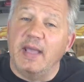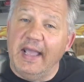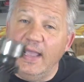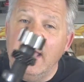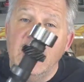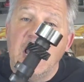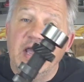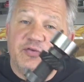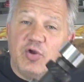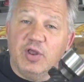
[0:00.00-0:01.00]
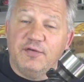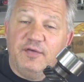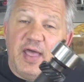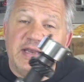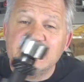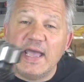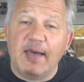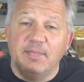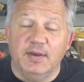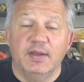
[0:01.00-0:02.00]
a hydraulic flat
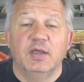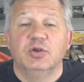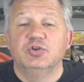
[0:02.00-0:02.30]
tappet